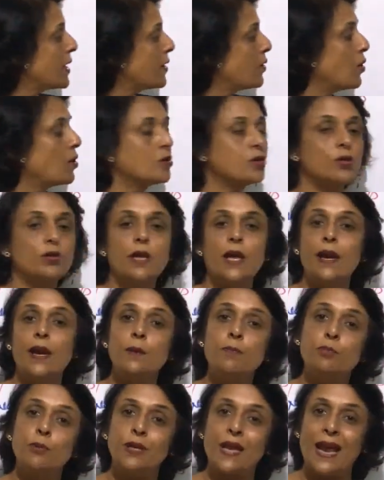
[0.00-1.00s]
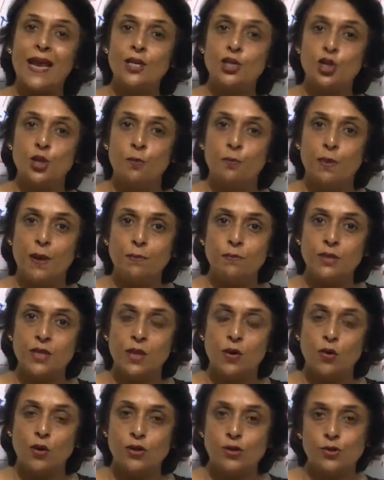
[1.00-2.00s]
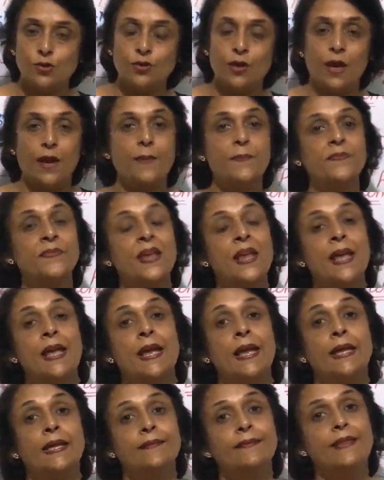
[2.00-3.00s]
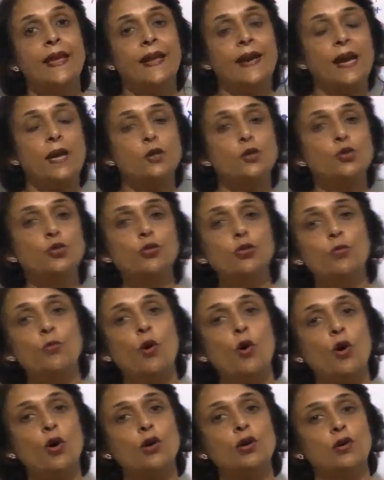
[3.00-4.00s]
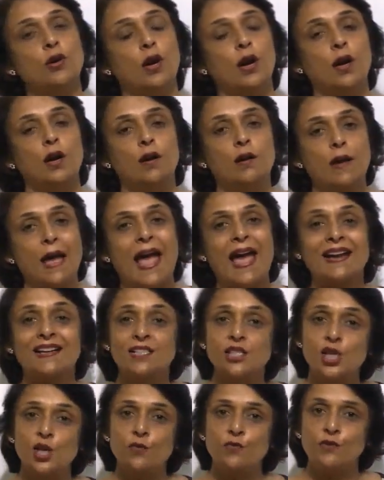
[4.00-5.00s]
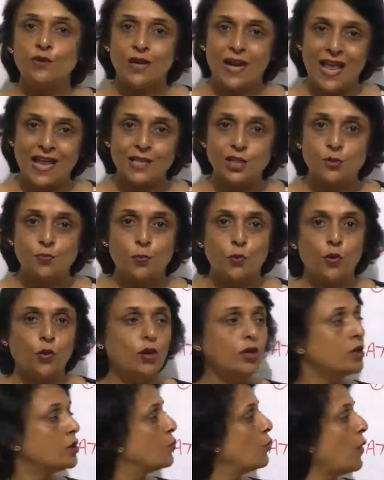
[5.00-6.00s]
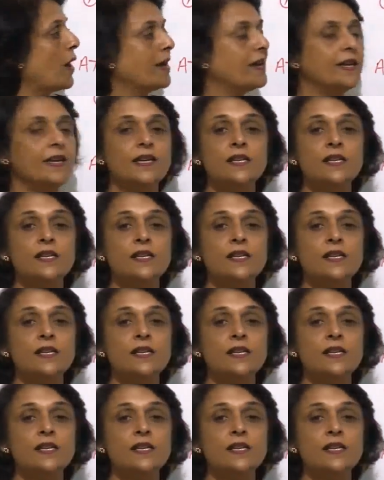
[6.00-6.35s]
are also there and potassium pumps are also there. There are two more uh, active transports. One